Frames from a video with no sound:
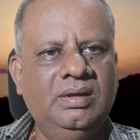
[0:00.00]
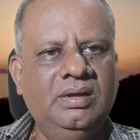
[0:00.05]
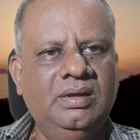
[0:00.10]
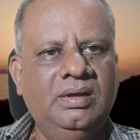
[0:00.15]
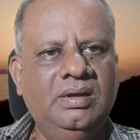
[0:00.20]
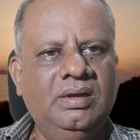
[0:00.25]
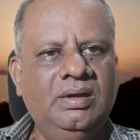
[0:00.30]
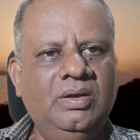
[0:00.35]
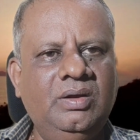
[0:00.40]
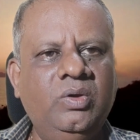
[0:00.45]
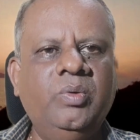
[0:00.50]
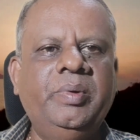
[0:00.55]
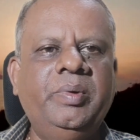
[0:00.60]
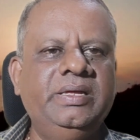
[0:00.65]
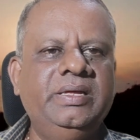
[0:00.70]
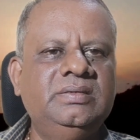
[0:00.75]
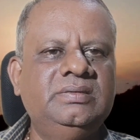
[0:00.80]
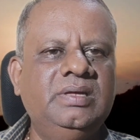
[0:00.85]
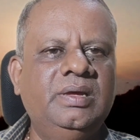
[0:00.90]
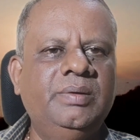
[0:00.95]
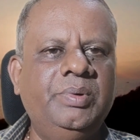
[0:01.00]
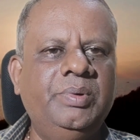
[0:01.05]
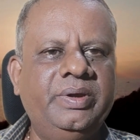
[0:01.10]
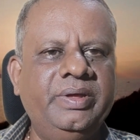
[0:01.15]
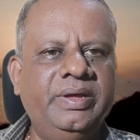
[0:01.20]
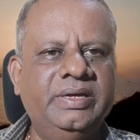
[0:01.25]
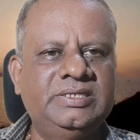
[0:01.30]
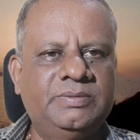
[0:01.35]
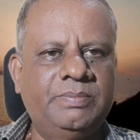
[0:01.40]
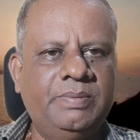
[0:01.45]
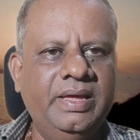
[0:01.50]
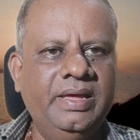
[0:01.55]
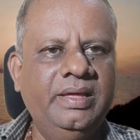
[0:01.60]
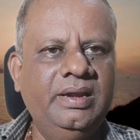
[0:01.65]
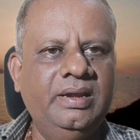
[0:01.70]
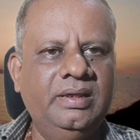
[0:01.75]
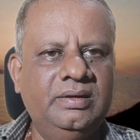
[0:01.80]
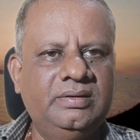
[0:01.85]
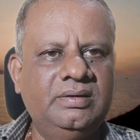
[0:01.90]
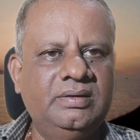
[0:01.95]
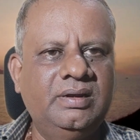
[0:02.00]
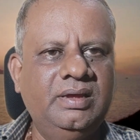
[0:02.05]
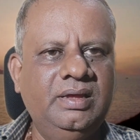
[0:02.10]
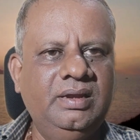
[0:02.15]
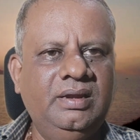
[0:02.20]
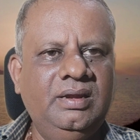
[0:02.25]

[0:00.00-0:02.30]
Nobody is able to explain it, right?